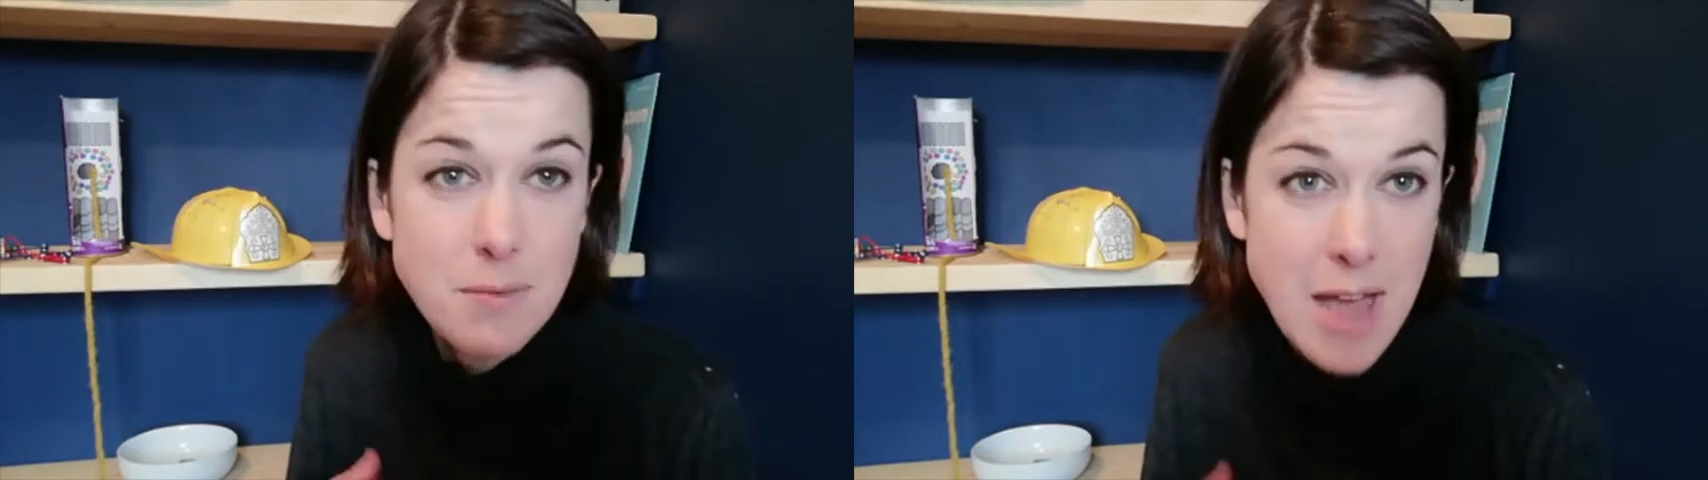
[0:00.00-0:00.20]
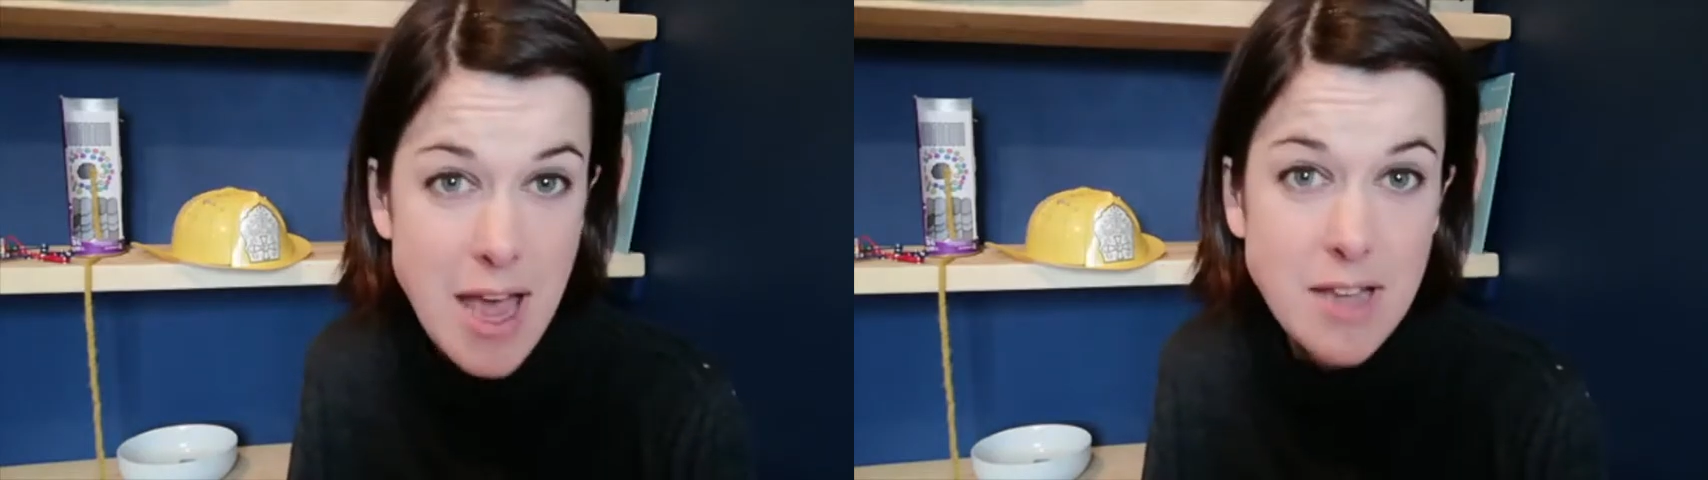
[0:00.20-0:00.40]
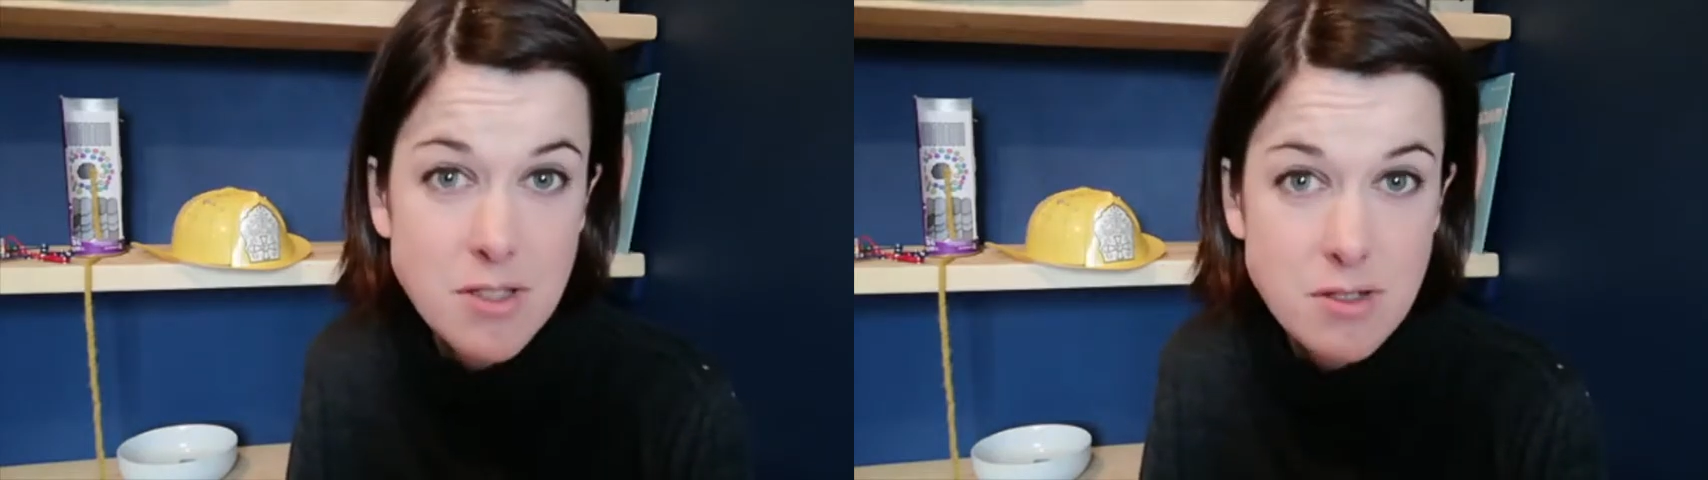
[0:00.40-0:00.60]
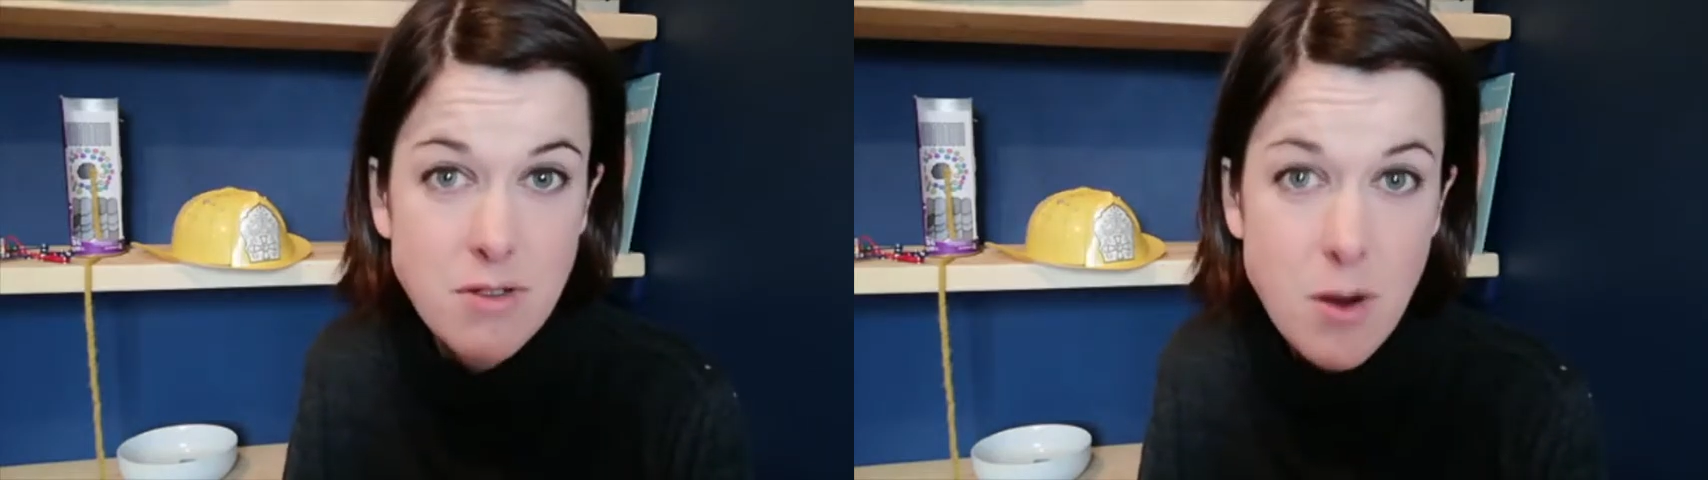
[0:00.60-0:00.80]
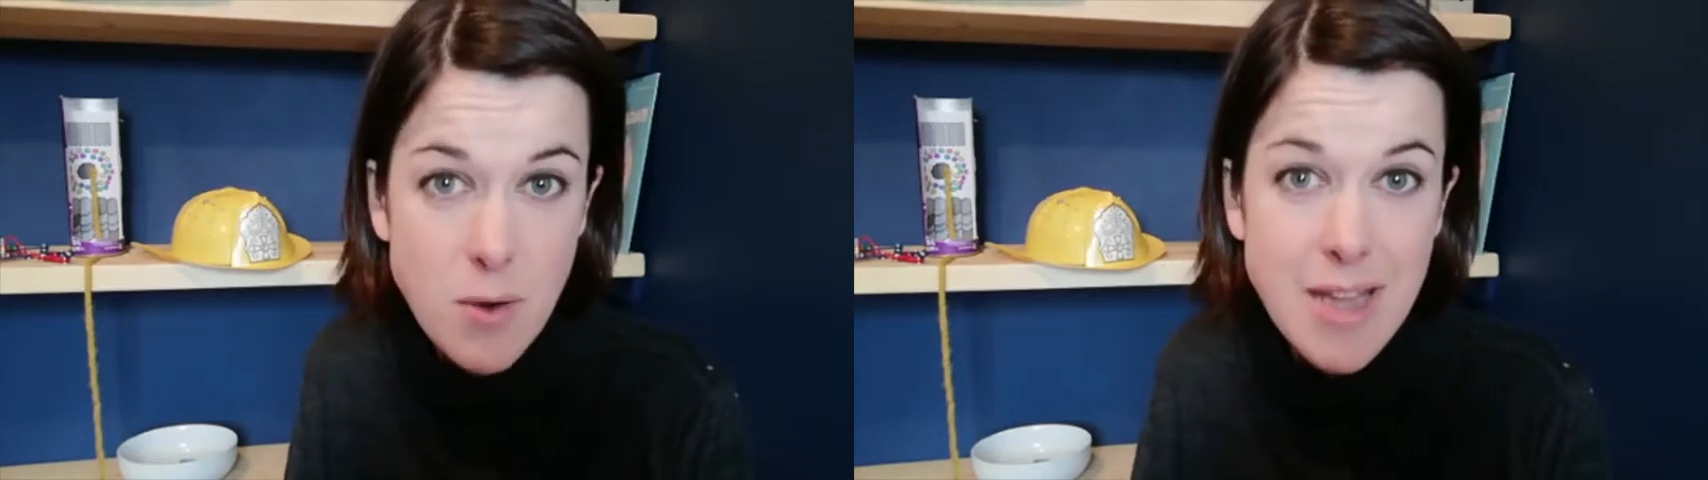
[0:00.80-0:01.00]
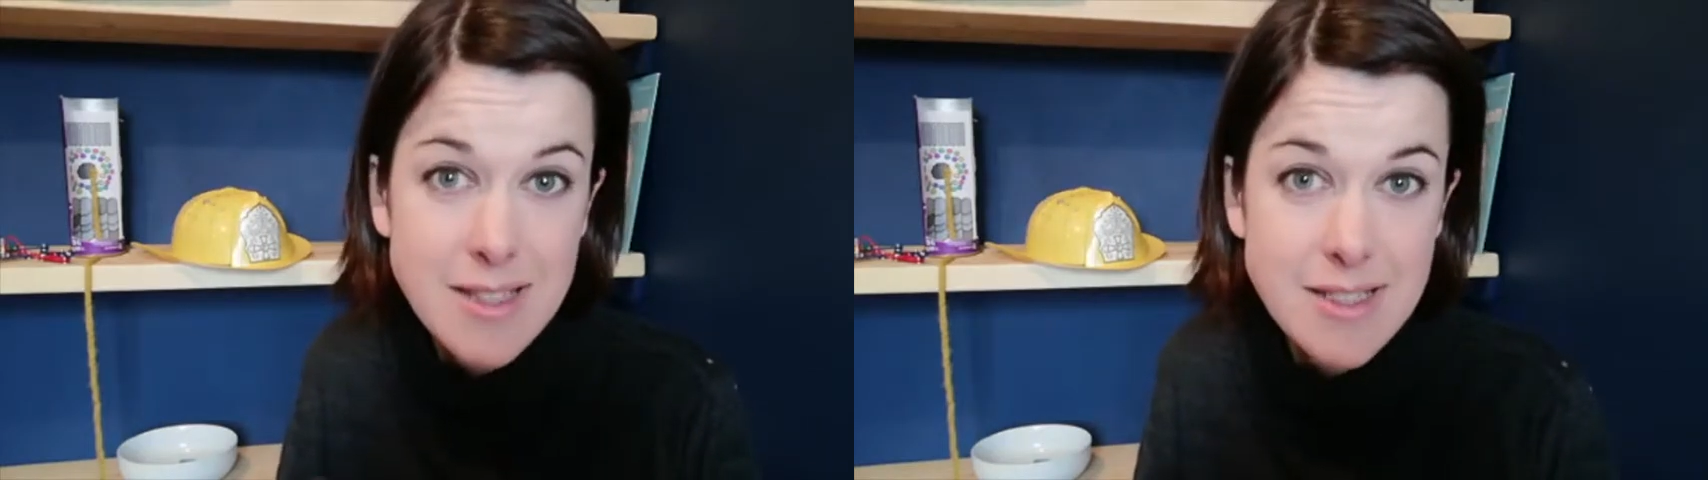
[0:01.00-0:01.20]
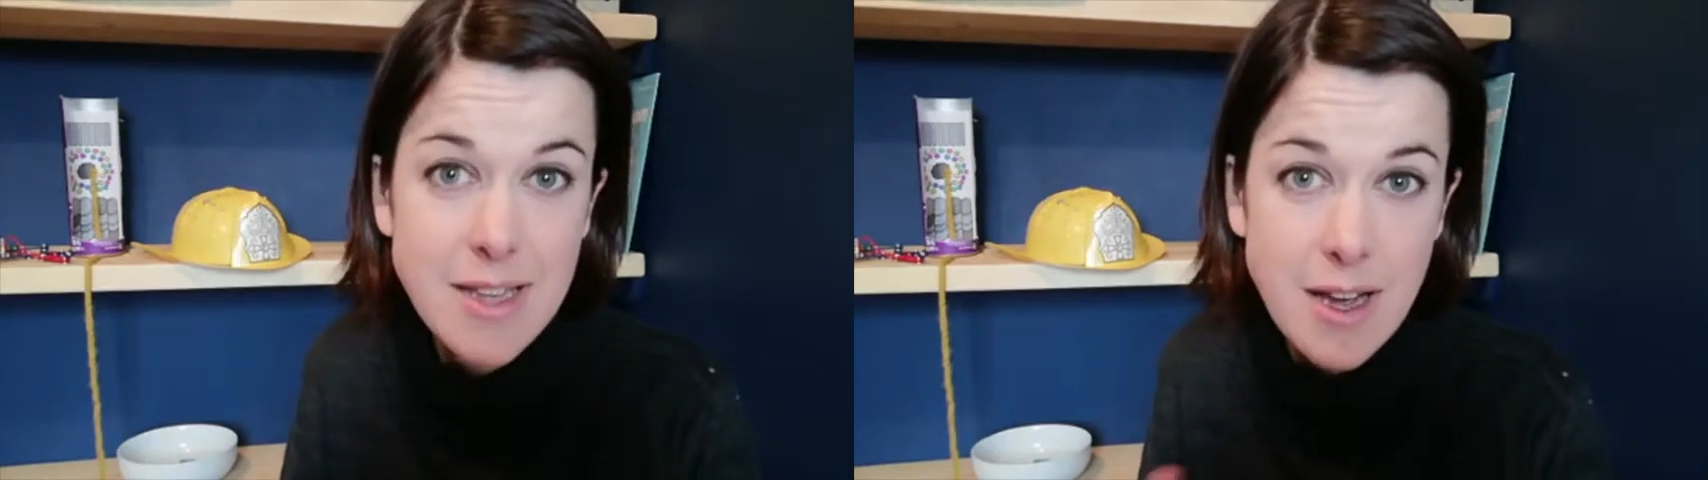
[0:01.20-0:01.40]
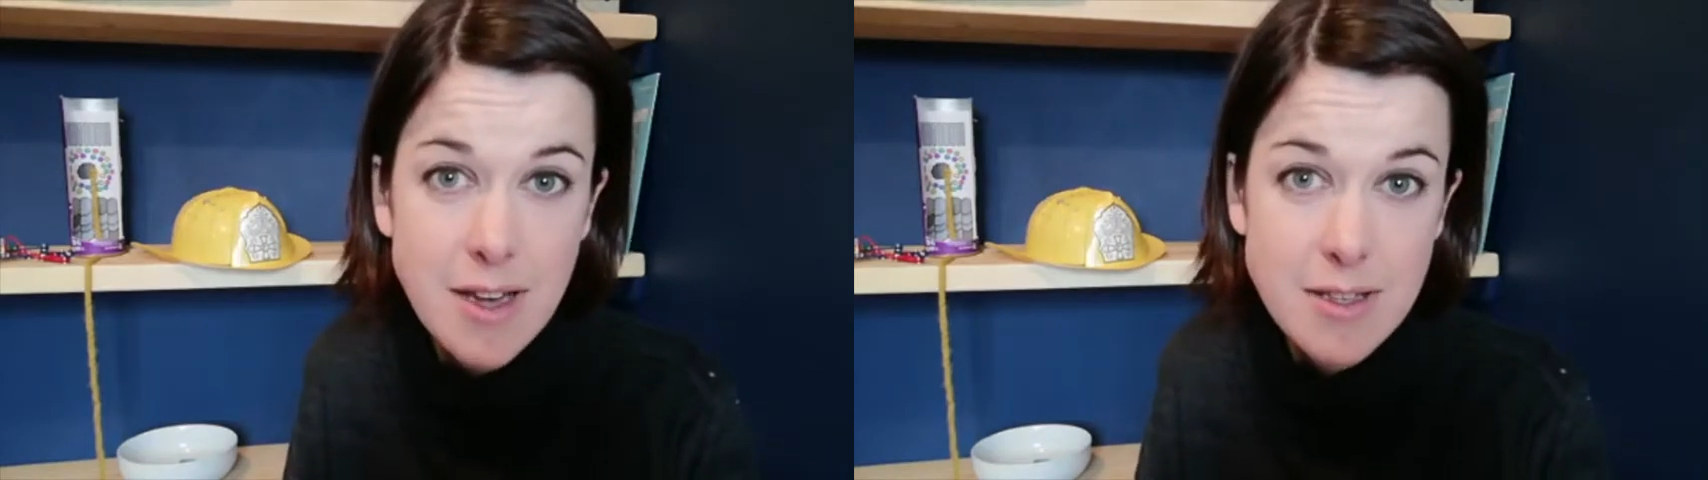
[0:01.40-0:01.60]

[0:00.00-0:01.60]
eggs grow inside